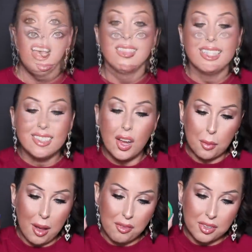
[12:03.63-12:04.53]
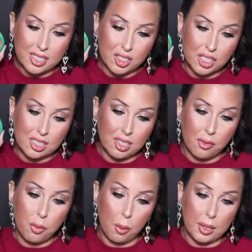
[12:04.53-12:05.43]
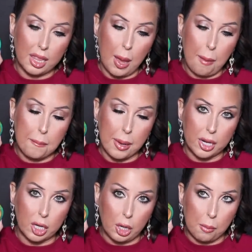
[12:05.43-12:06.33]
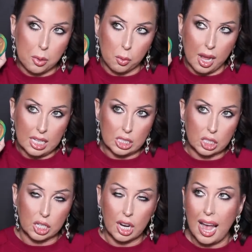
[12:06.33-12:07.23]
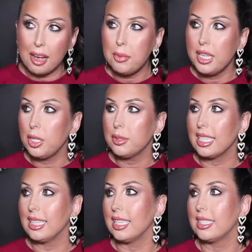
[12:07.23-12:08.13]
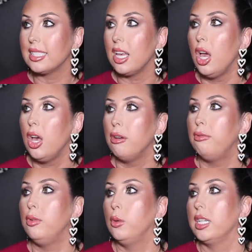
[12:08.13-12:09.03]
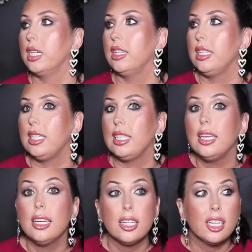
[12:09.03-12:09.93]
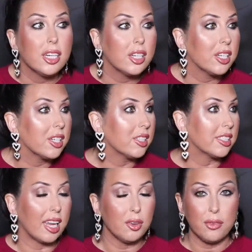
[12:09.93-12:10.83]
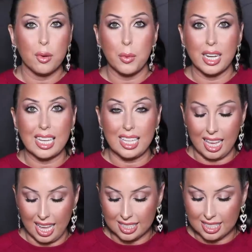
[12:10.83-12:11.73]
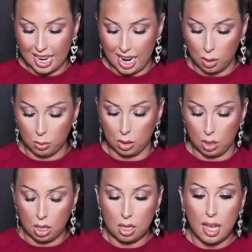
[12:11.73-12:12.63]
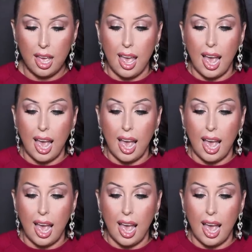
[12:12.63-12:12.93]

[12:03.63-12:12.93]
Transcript: Let's talk about Physicians Formula Butter Bronzer. I've been using this for years. I don't even want to guess how long.